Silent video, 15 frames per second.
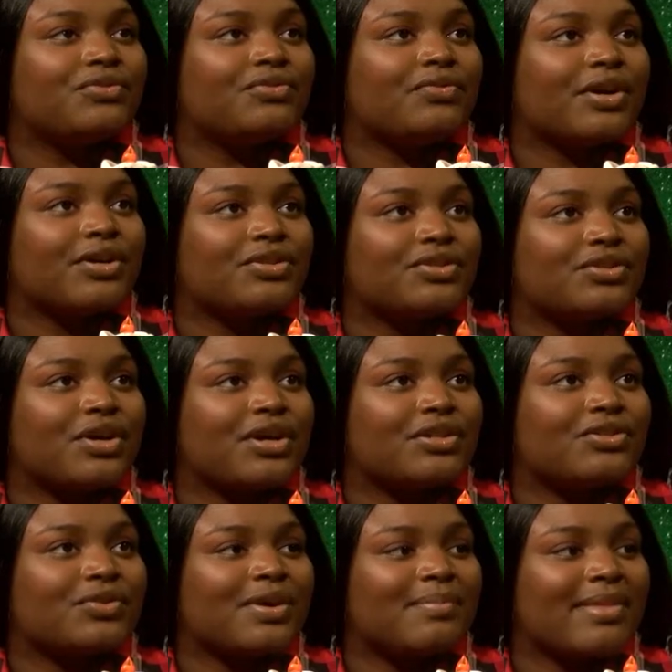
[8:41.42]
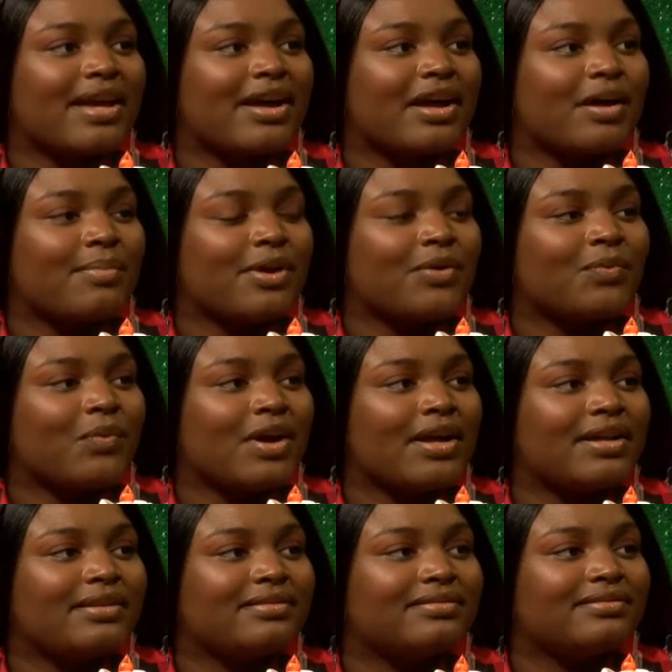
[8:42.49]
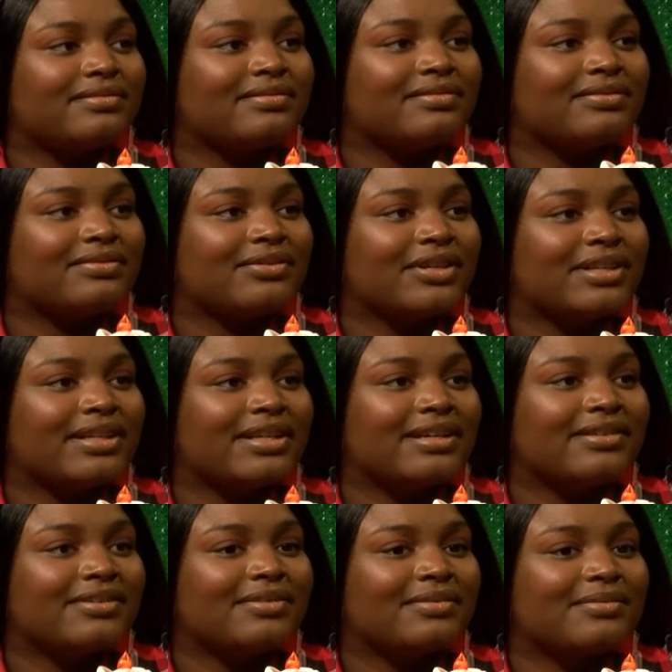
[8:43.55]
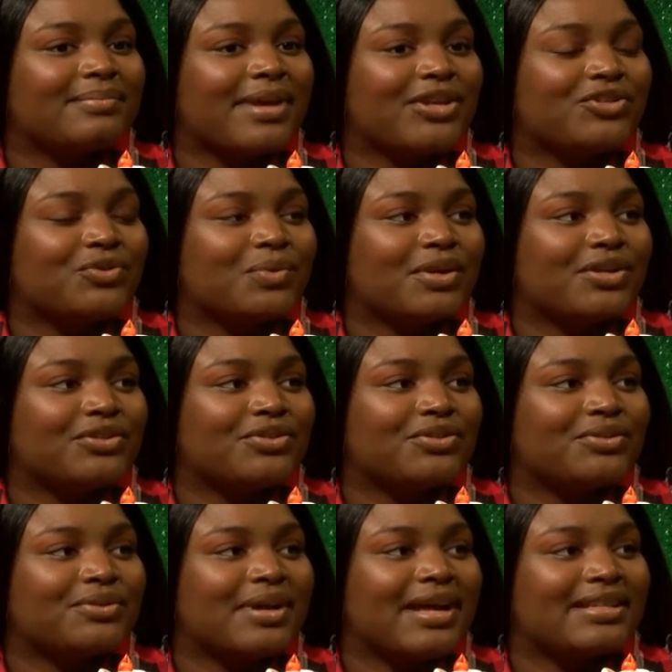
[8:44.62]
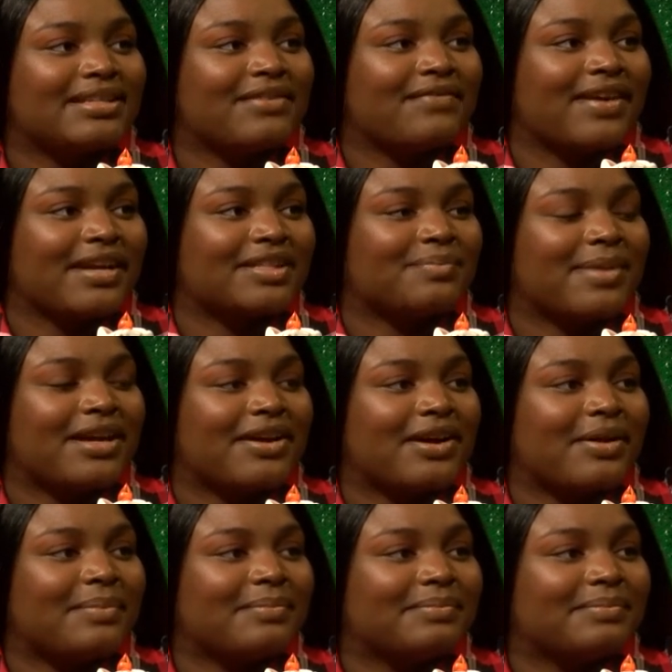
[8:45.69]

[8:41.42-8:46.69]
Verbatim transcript: first start doing makeup and what really made you want to do SFX makeup?